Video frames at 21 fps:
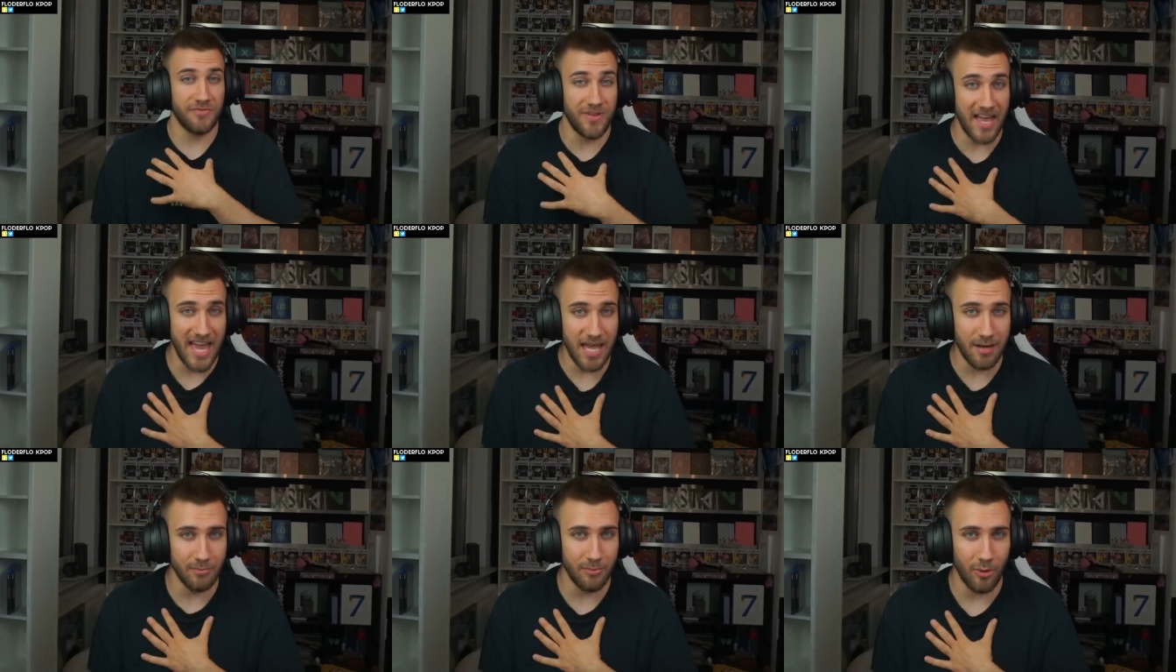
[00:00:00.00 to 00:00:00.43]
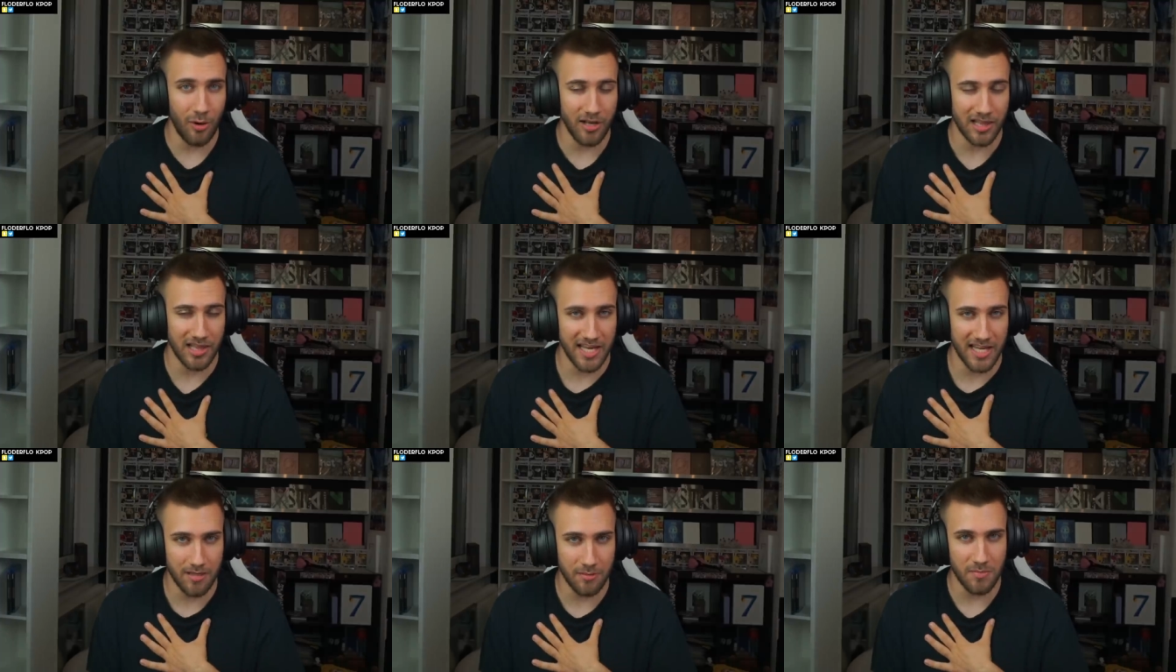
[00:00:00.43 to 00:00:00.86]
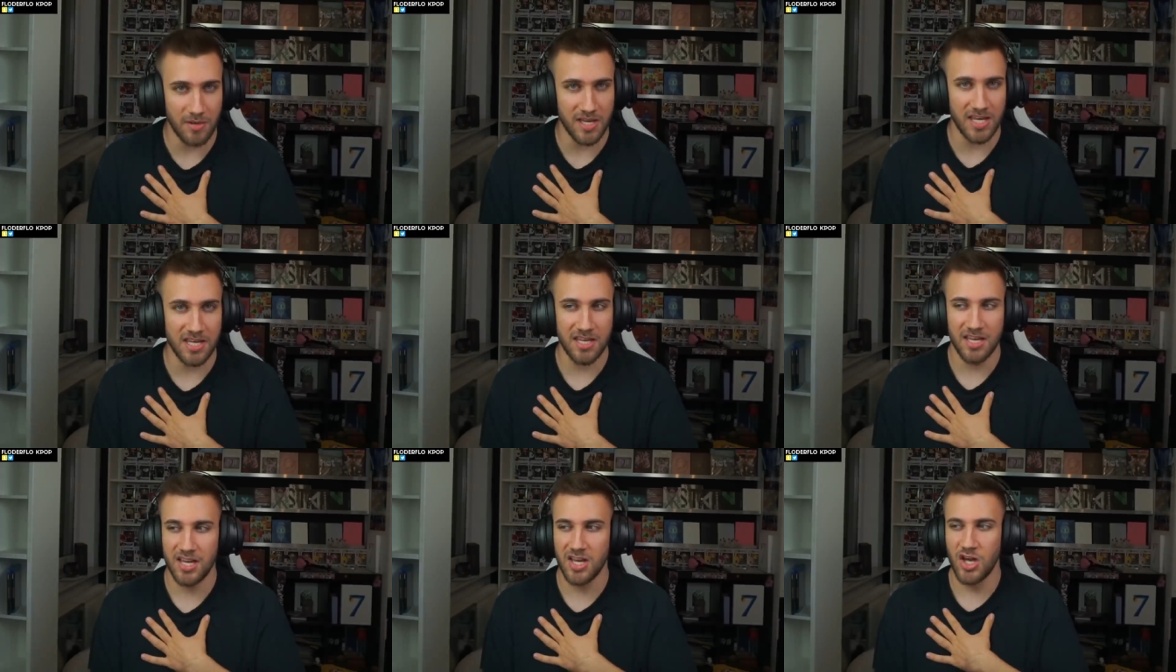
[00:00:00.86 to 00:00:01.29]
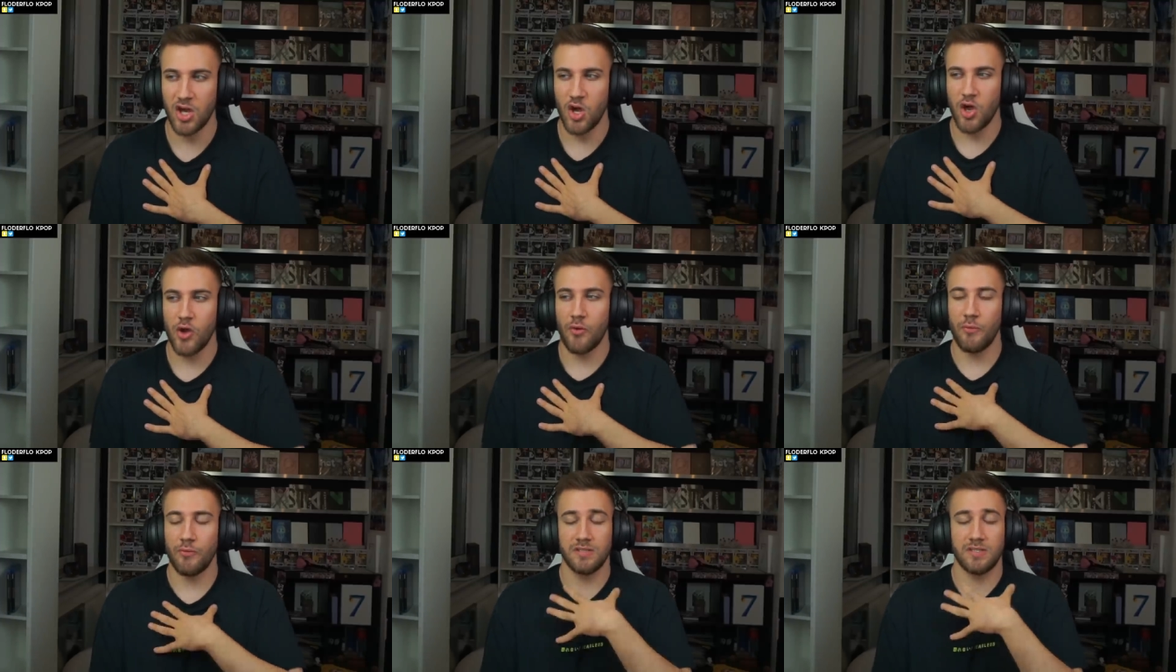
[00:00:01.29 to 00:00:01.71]
fanboy like me,
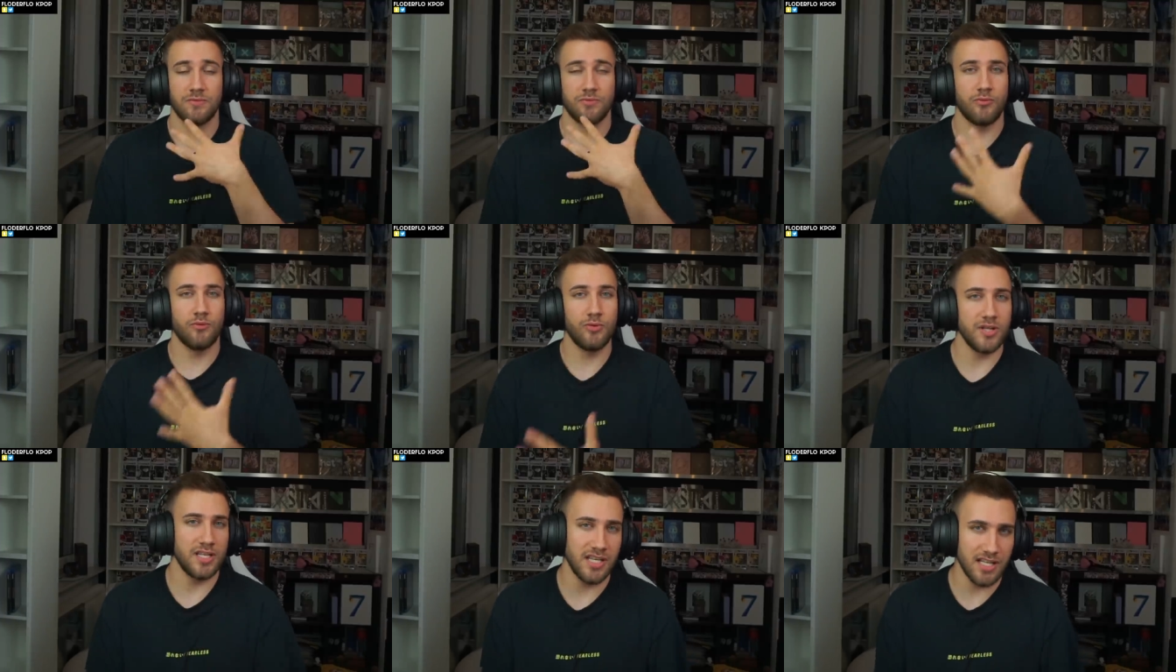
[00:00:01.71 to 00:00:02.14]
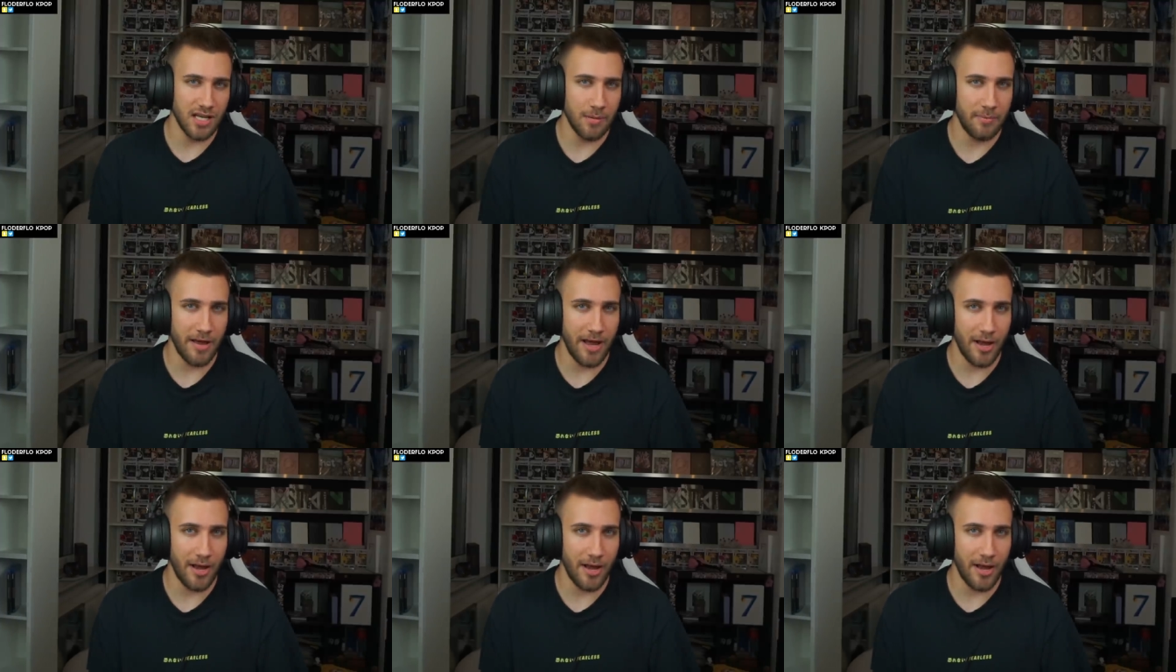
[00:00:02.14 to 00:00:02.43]
who's freaking